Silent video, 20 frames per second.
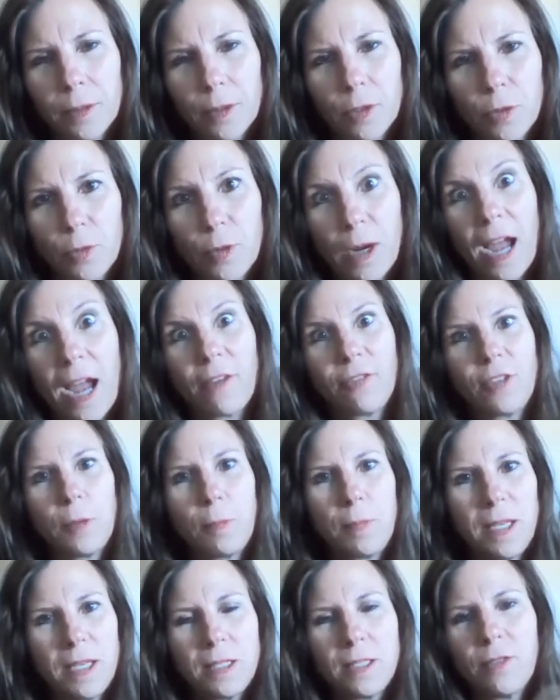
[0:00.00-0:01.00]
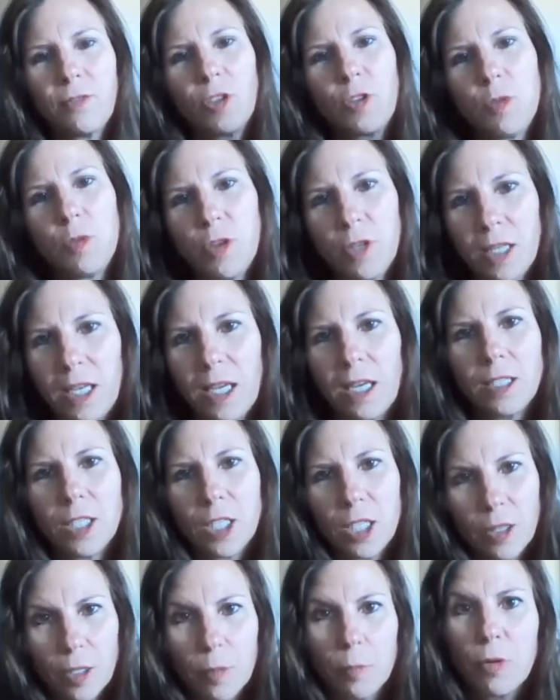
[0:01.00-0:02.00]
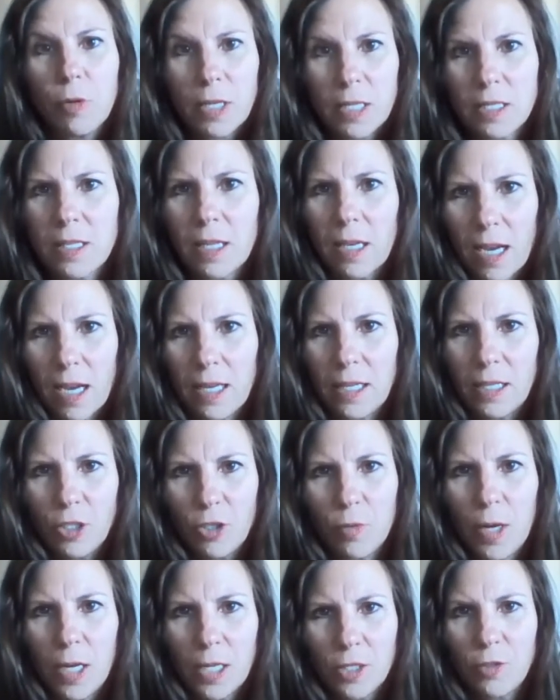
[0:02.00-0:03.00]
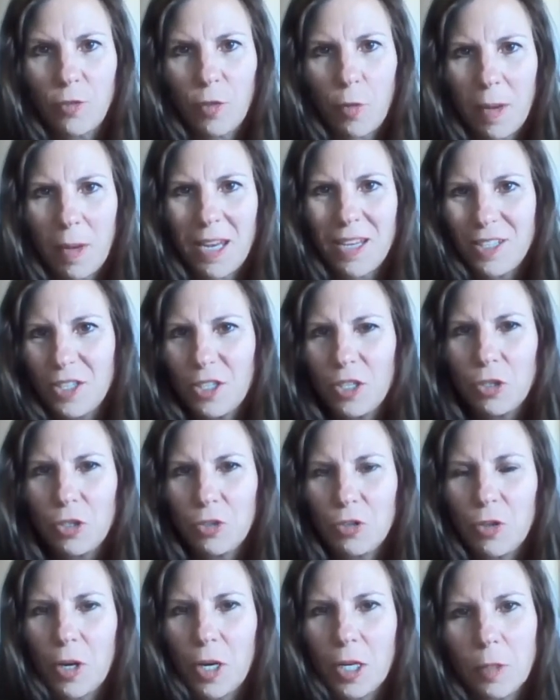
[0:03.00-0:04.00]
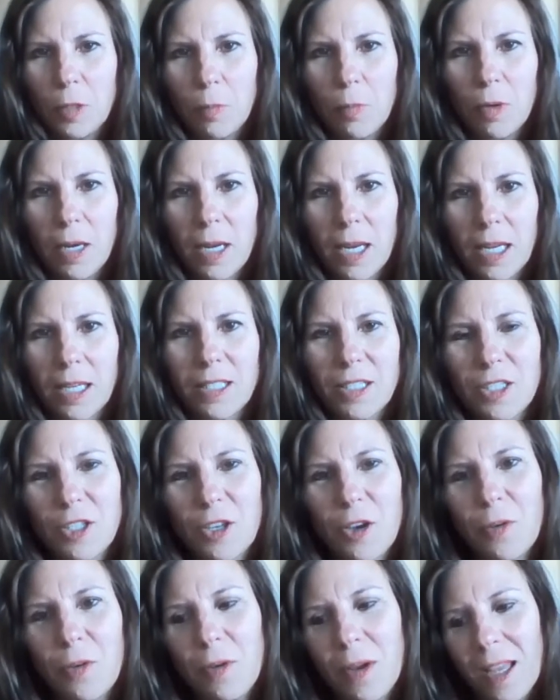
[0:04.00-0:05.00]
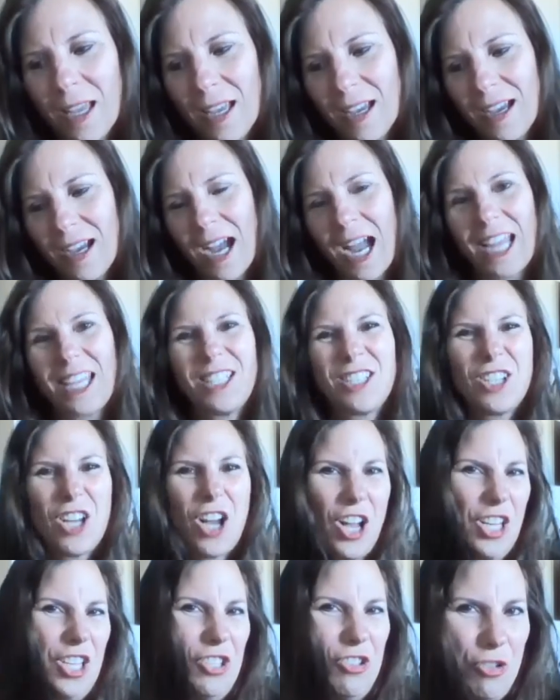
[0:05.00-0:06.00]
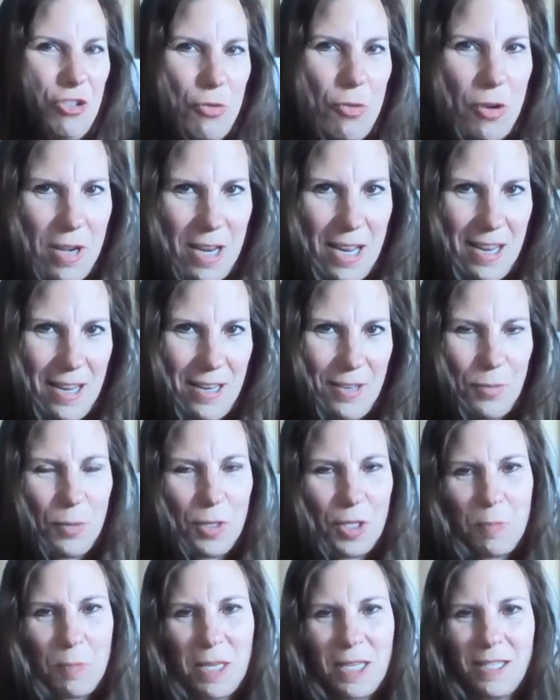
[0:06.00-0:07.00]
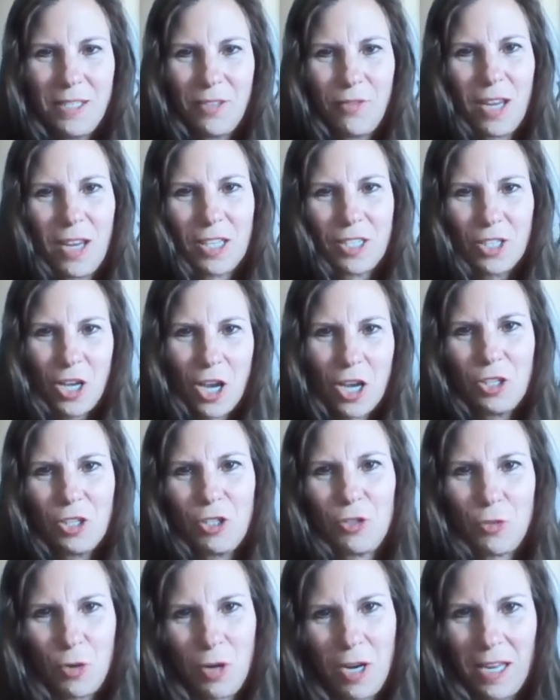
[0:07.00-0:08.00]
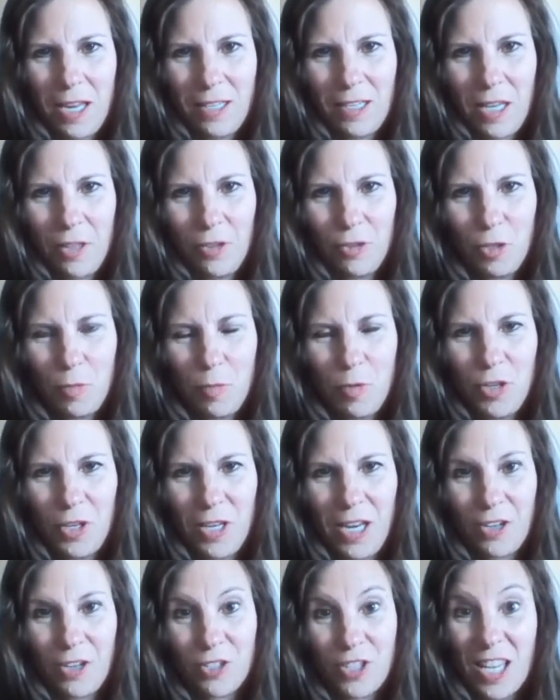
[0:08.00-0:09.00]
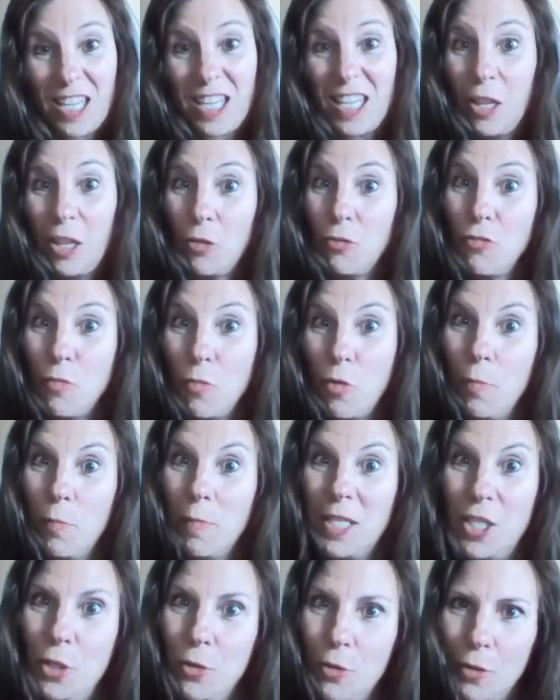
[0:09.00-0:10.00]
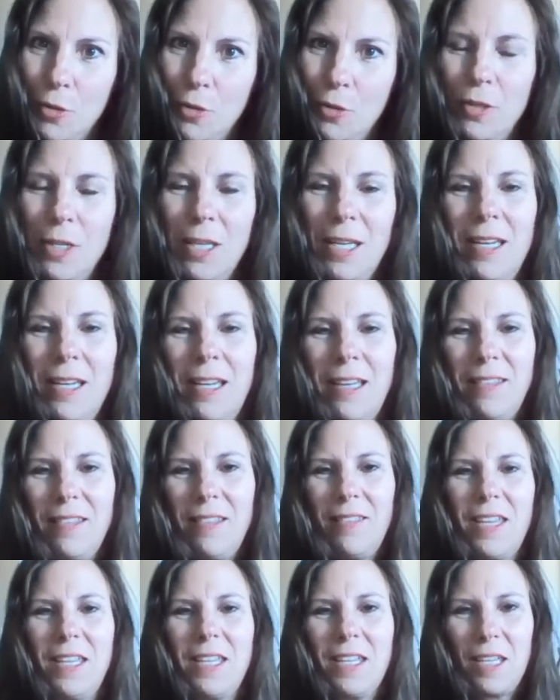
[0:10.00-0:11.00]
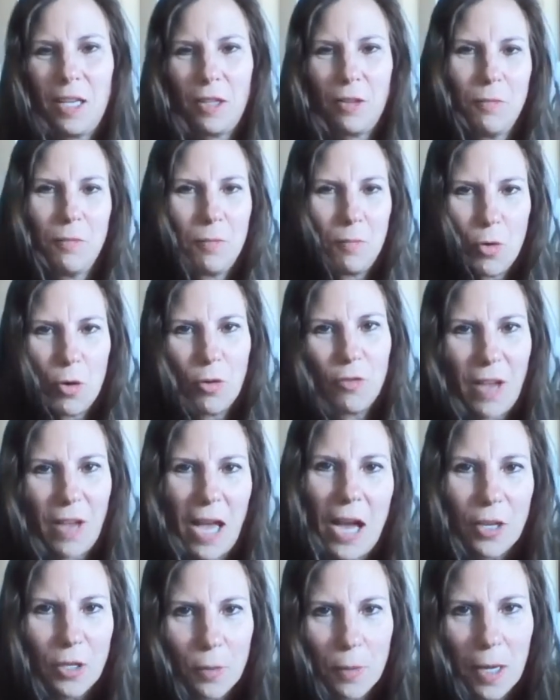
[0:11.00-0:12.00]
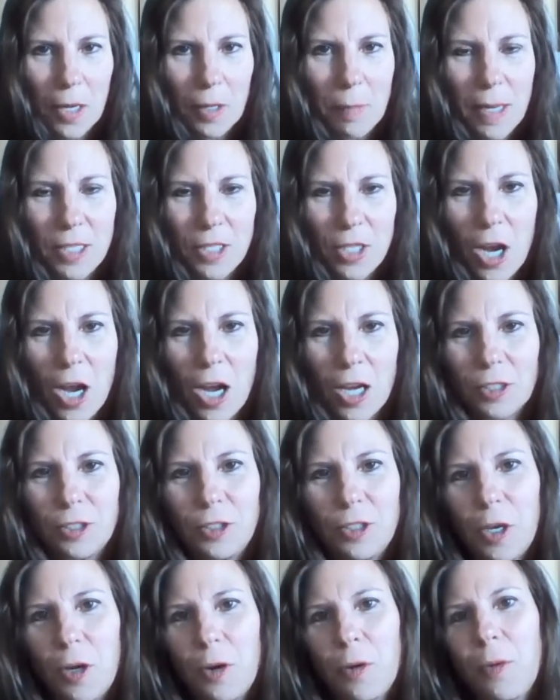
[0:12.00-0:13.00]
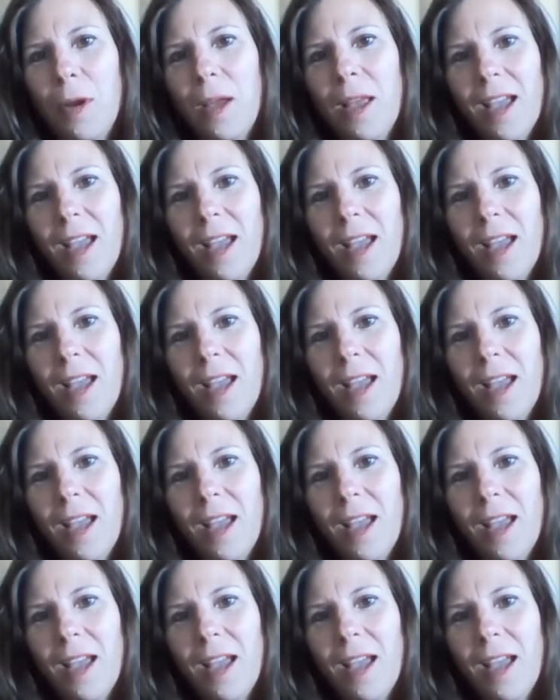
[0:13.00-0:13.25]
craft a piece of communication that brings the kind of transformation you're trying to bring. And so I can talk in shorthand, which means if I can talk in shorthand to other communicators, I can get through more material and then they can get more value out of my talk. So